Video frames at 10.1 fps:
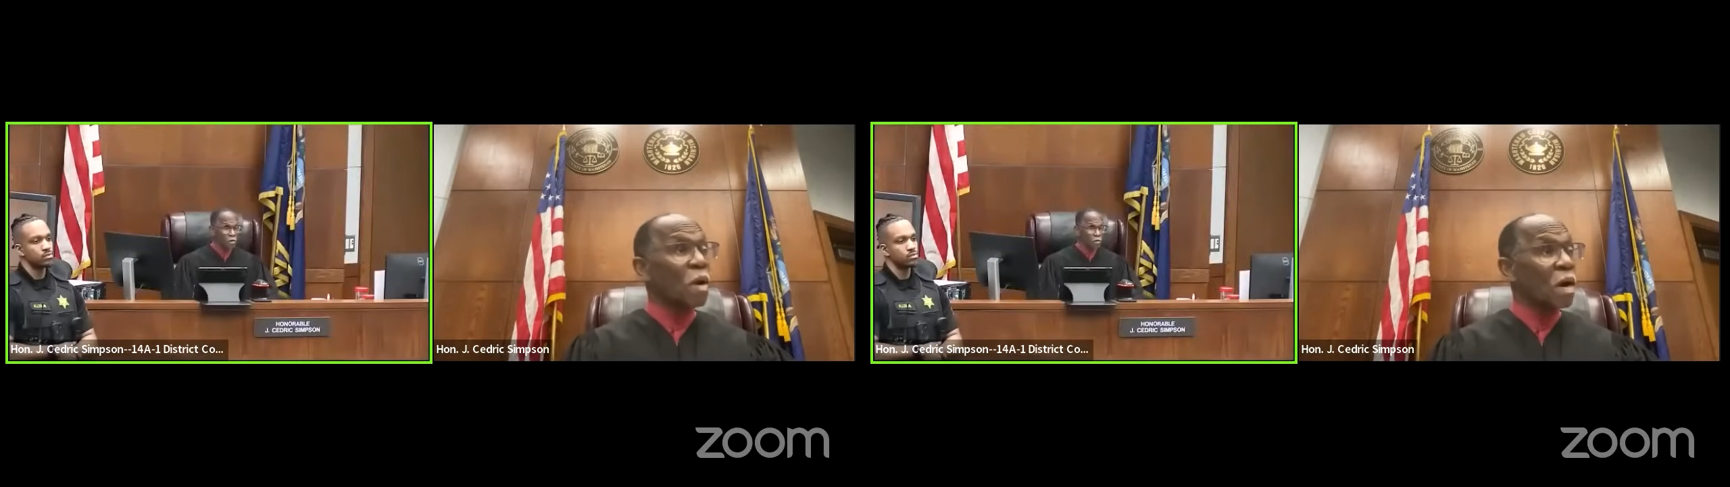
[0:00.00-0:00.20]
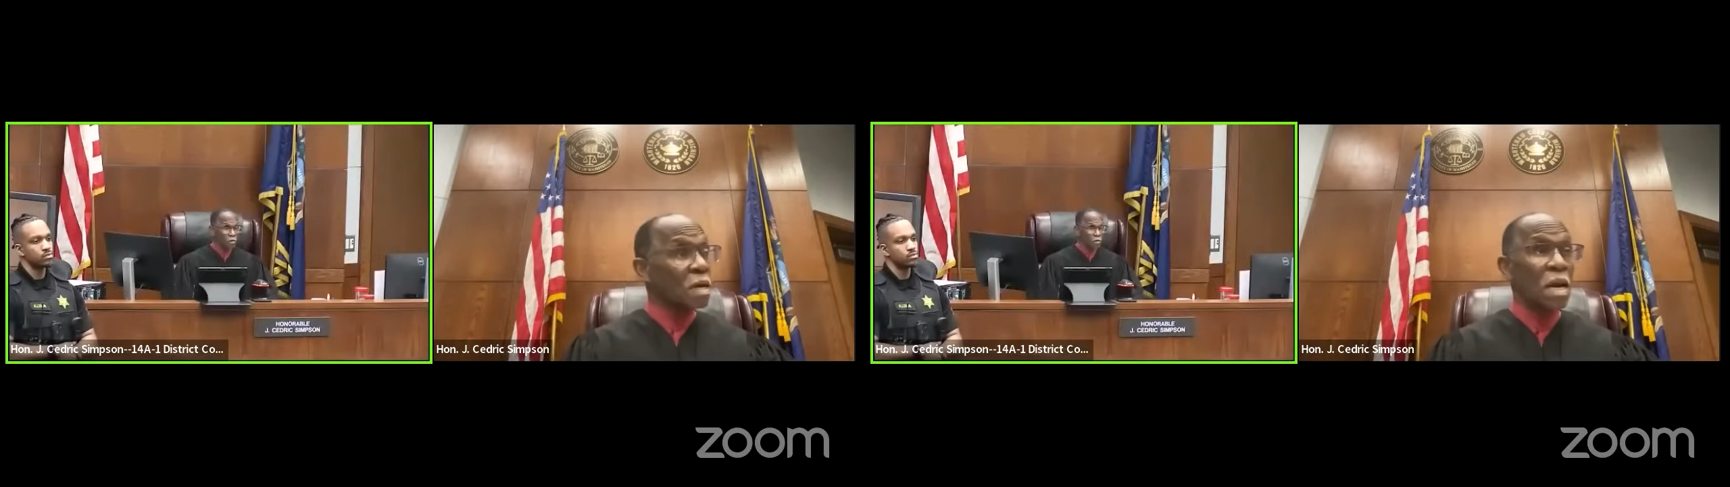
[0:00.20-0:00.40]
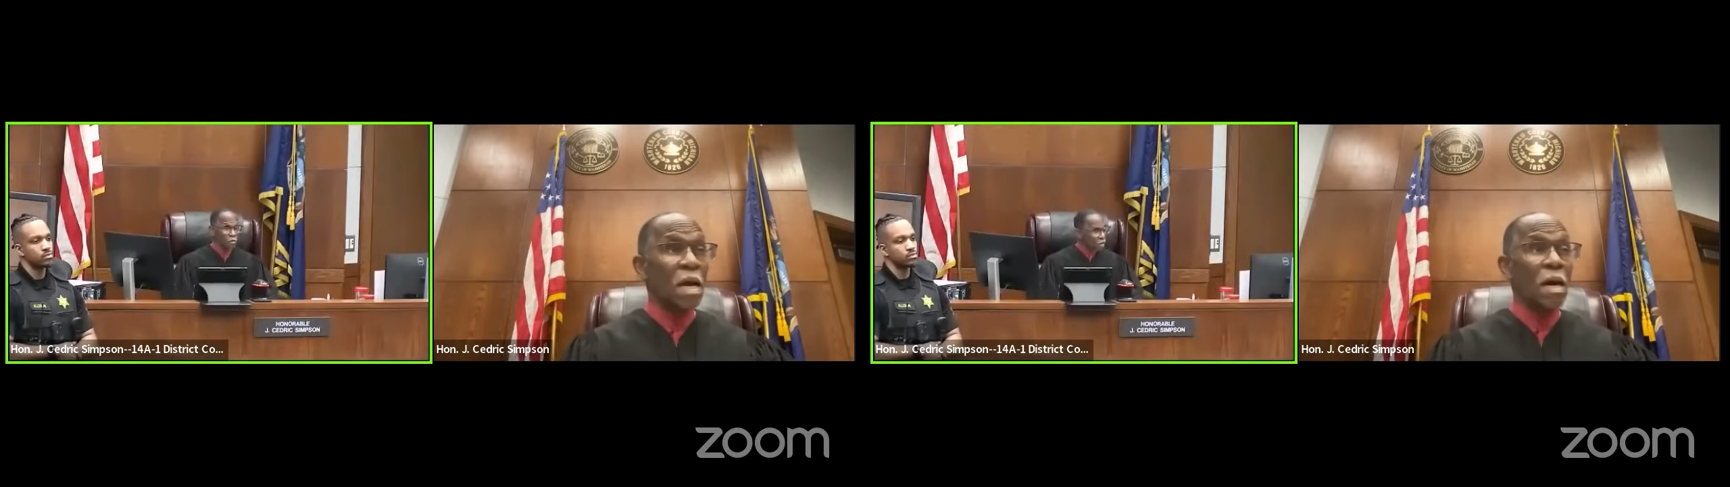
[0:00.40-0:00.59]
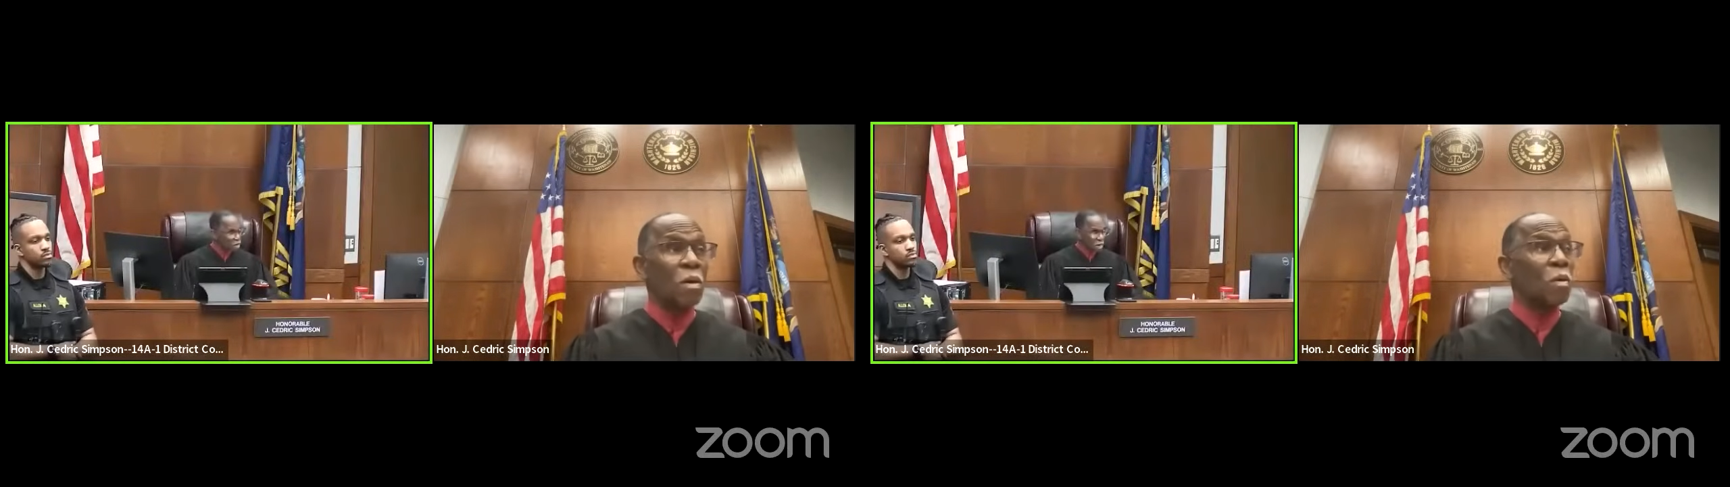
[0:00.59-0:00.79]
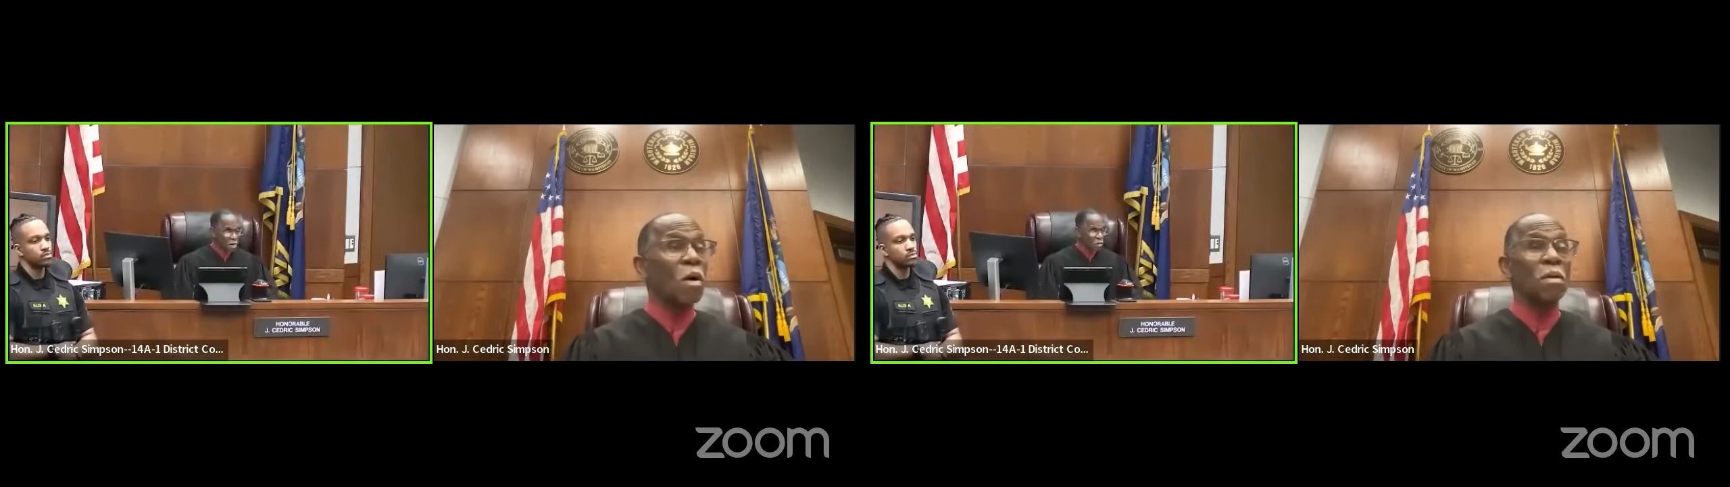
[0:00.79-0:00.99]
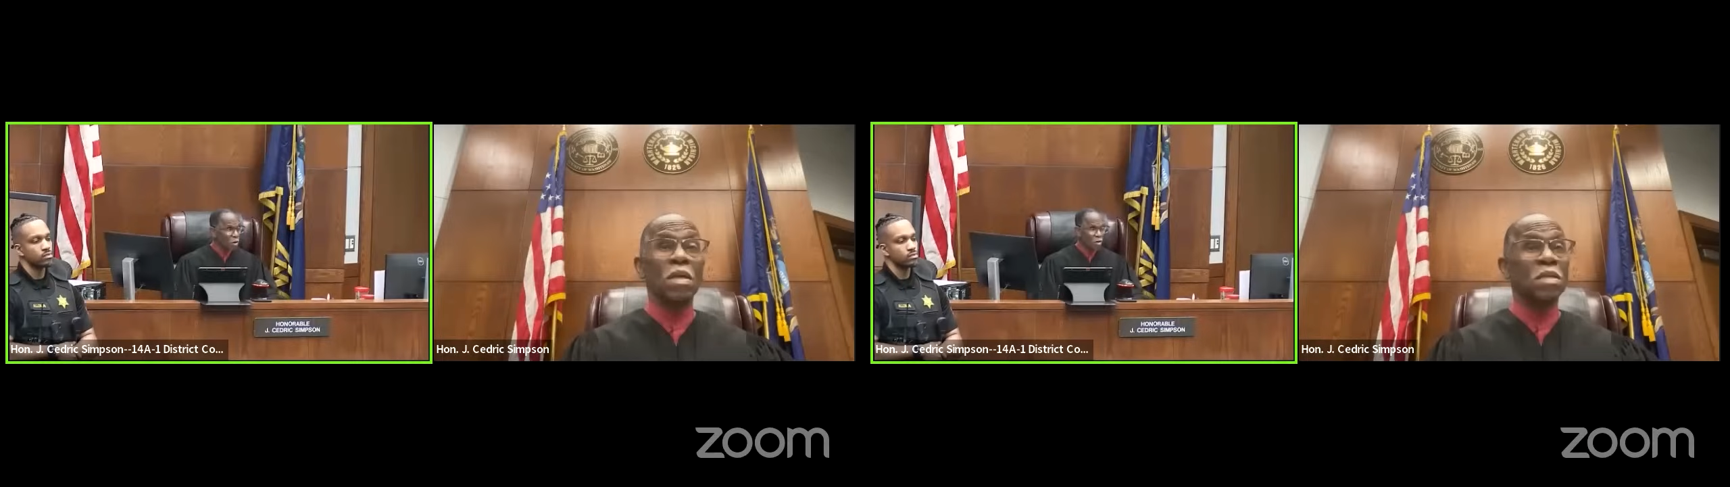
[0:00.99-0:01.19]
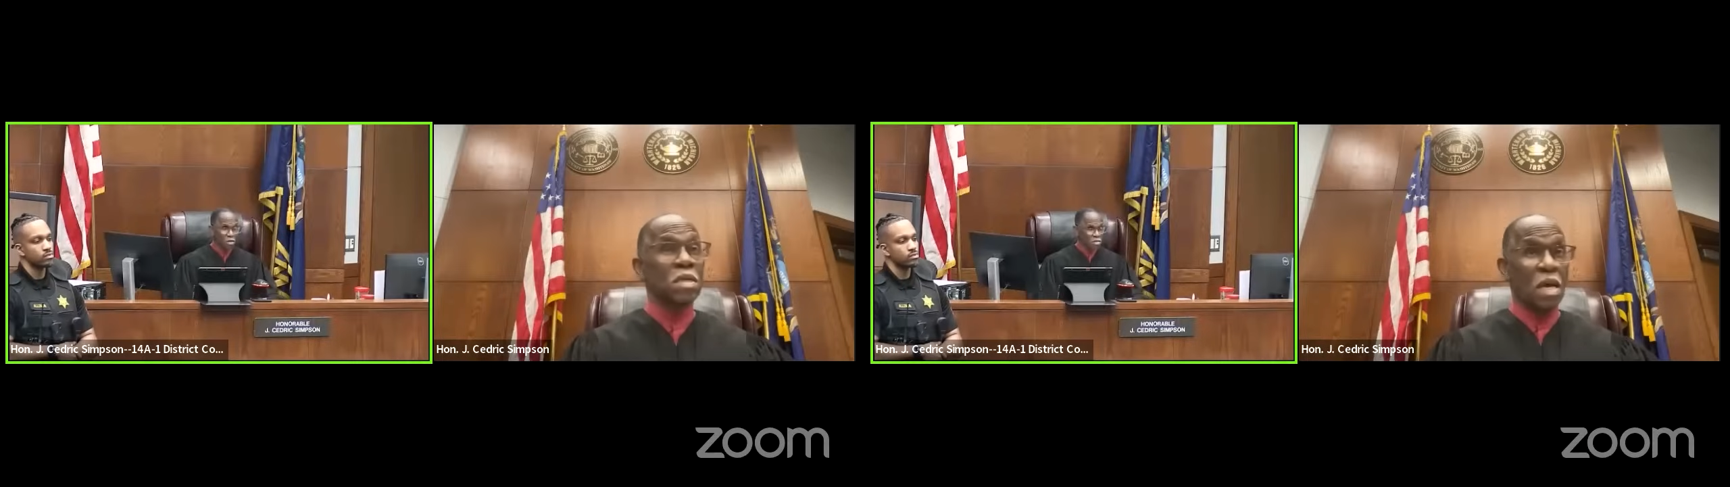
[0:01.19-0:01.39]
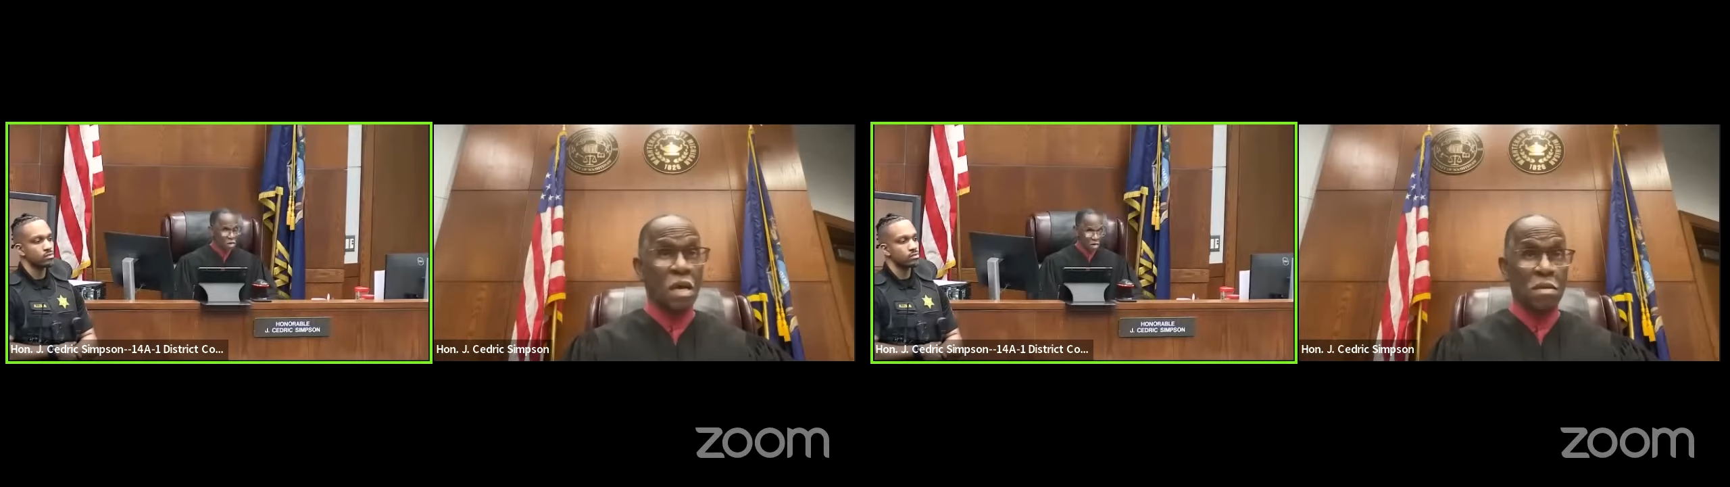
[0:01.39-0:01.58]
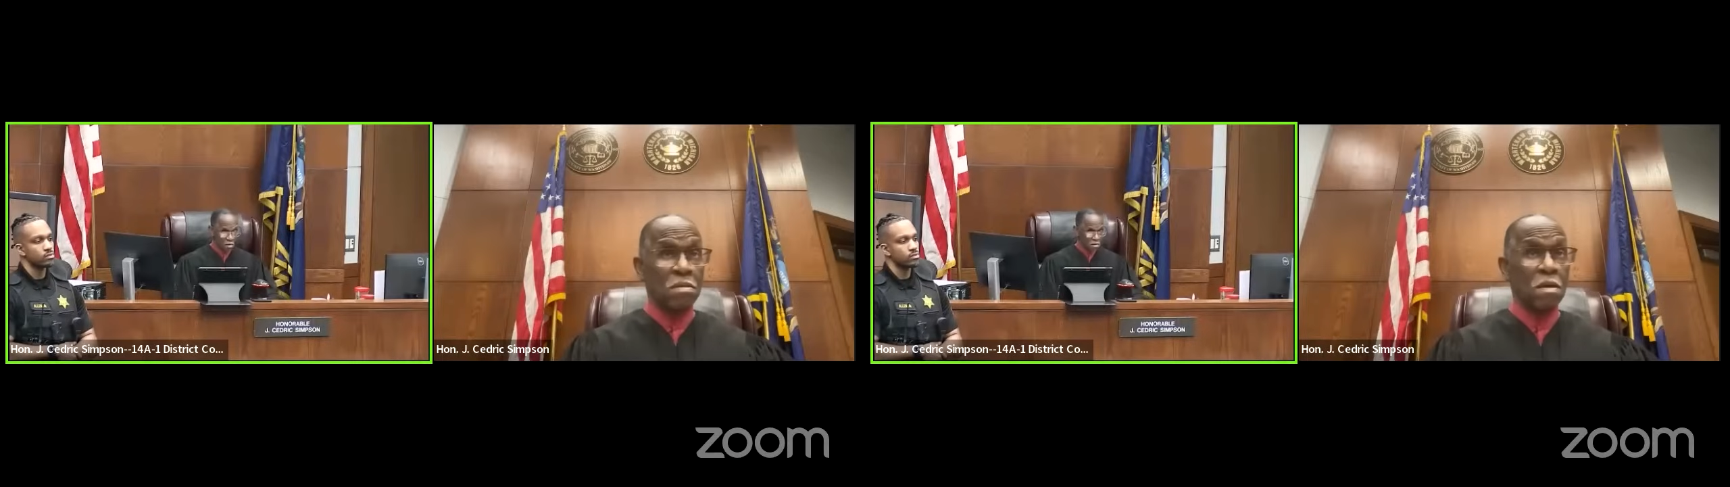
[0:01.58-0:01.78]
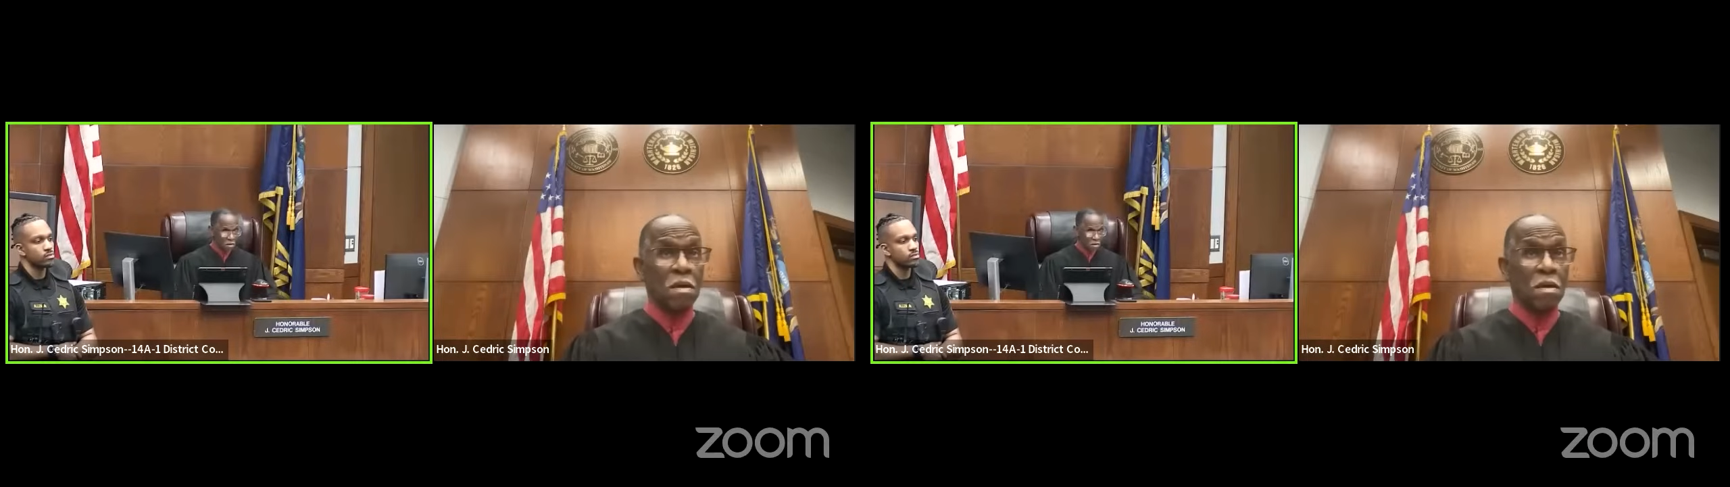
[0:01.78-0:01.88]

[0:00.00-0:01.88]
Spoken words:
right now on this case.